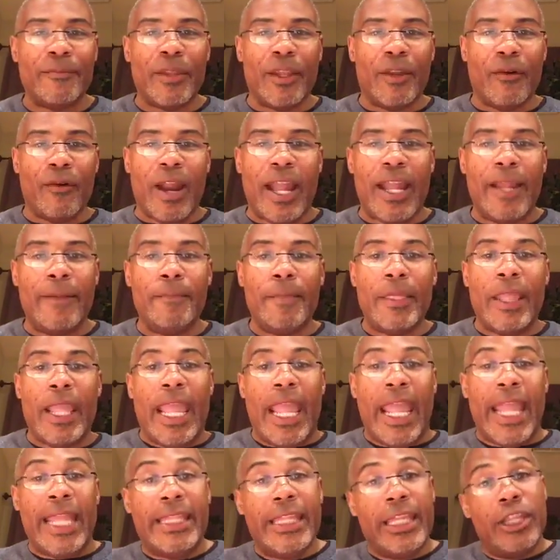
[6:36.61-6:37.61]
Right.
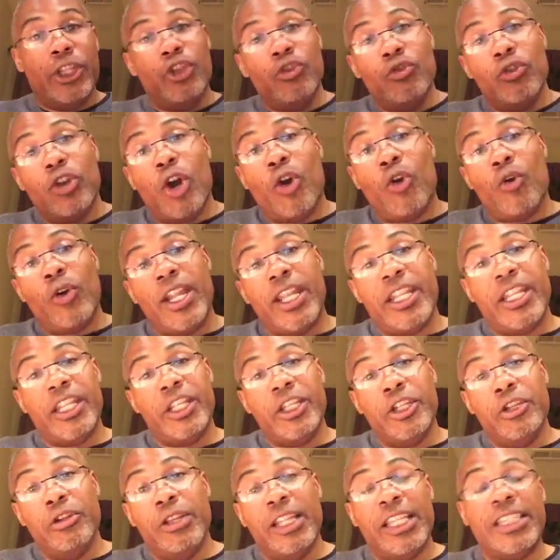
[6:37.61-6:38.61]
And then you go in
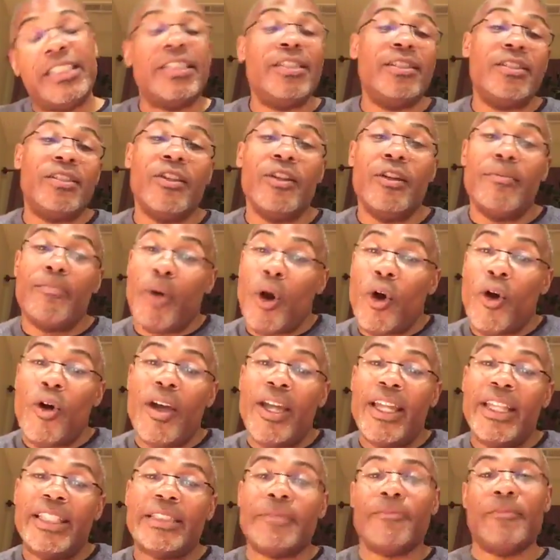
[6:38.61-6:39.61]
and you listen to the
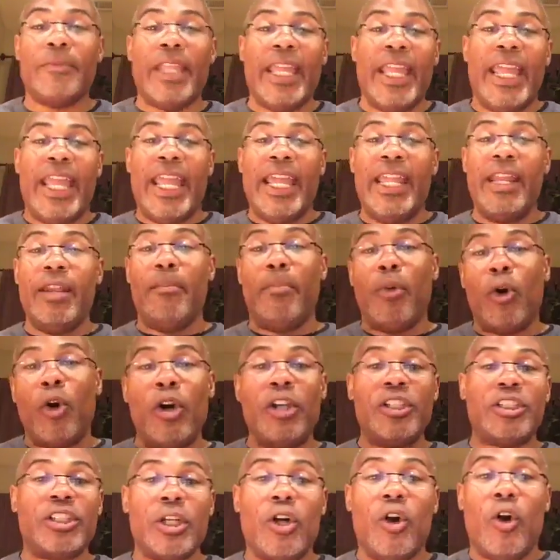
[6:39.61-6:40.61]
boys. And the
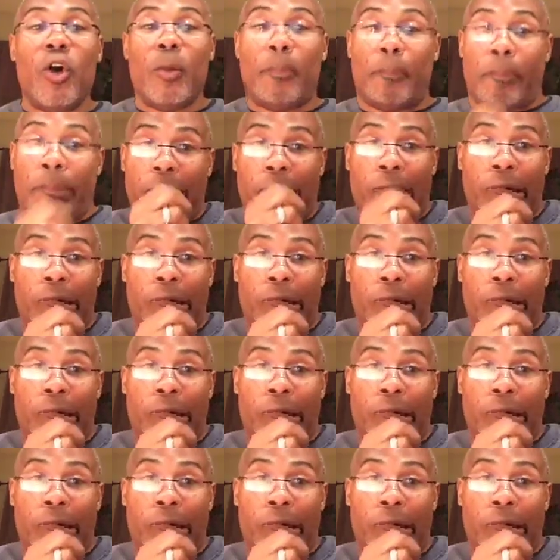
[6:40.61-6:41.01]
boys are going.